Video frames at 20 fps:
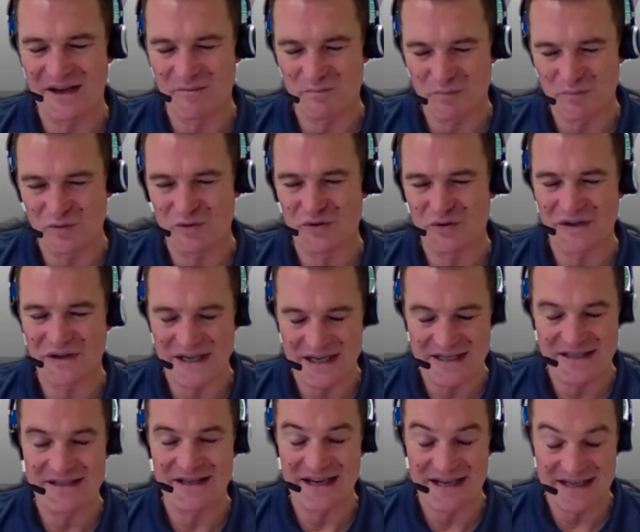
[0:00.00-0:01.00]
ball joint
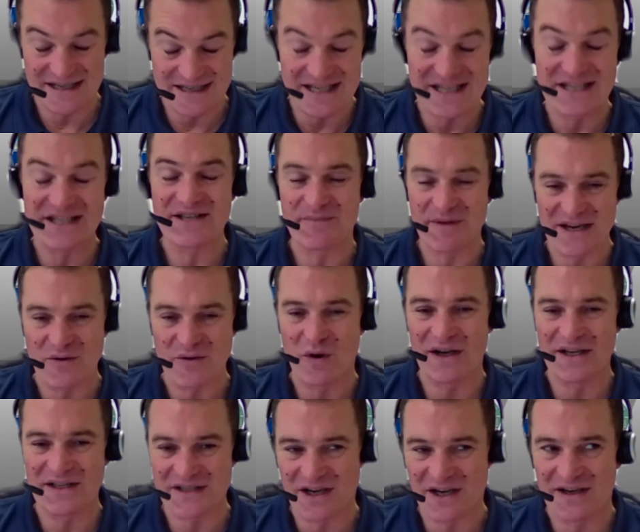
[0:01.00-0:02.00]
it needs to be
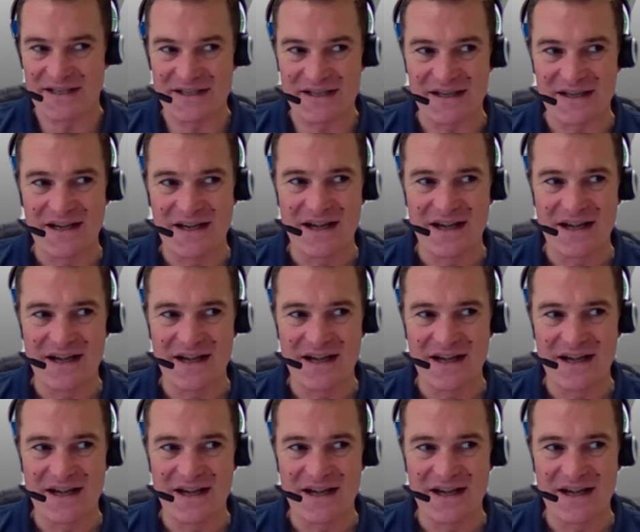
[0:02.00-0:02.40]
quite tight.